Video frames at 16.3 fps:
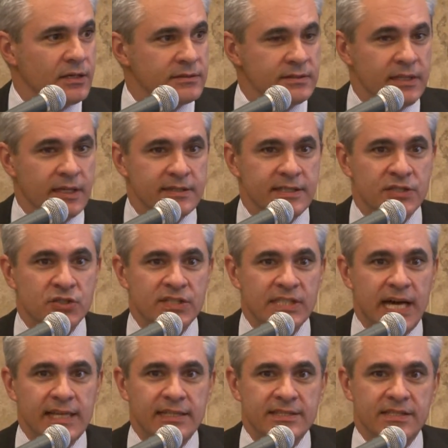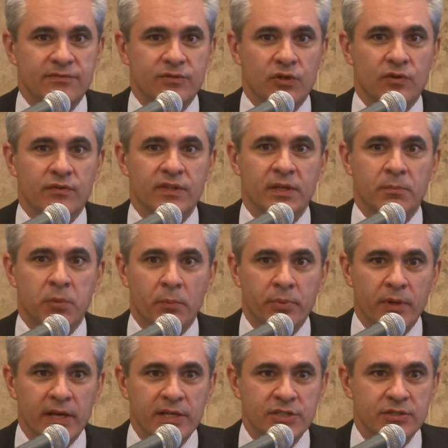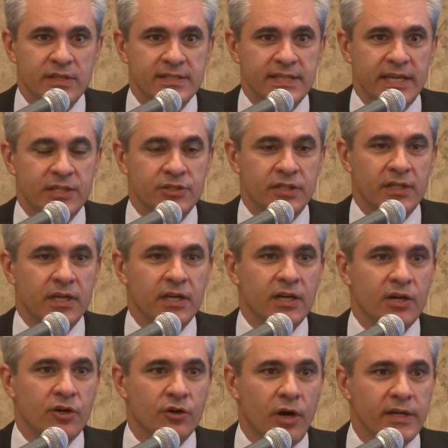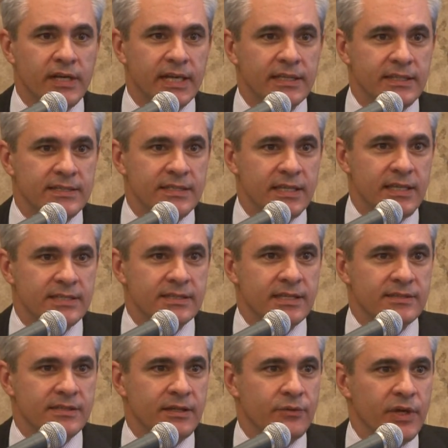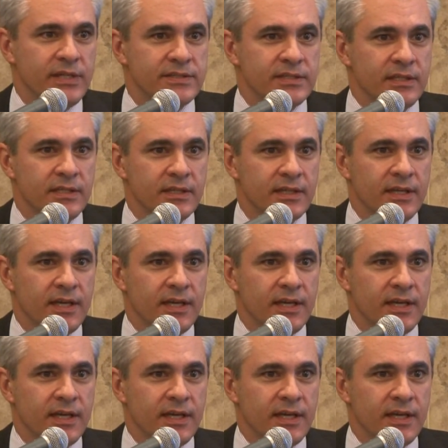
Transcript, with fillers: the, the society is evolving, the population is aging, chronic disease is increasing,